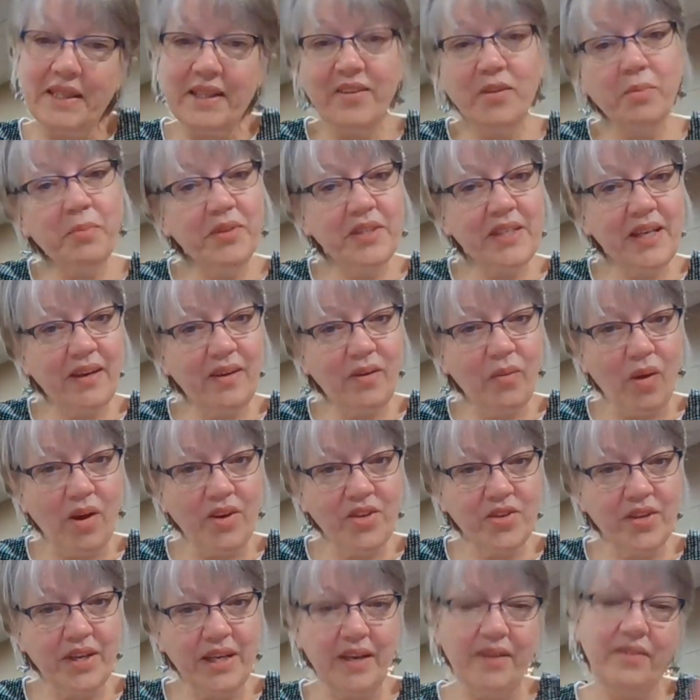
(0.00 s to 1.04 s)
Let's pretend to
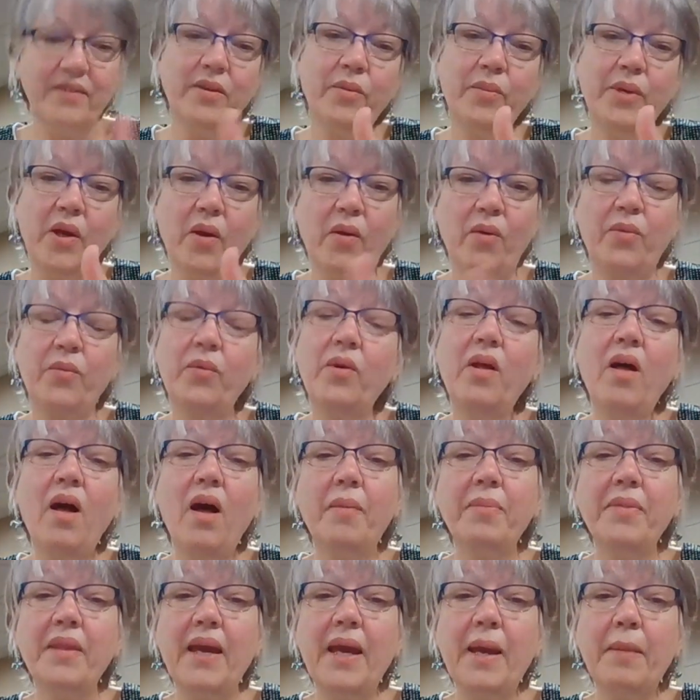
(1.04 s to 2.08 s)
wash our hands. Here we go. We'll
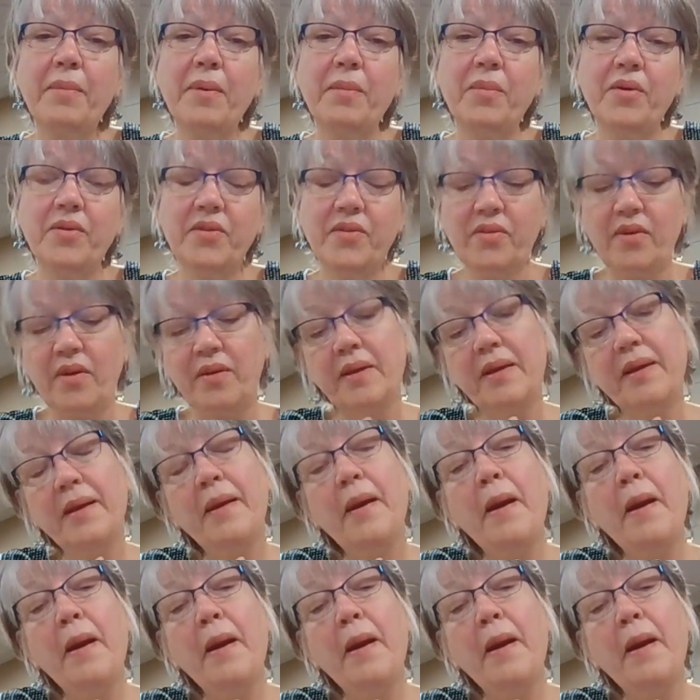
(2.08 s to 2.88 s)
hum the happy birthday song.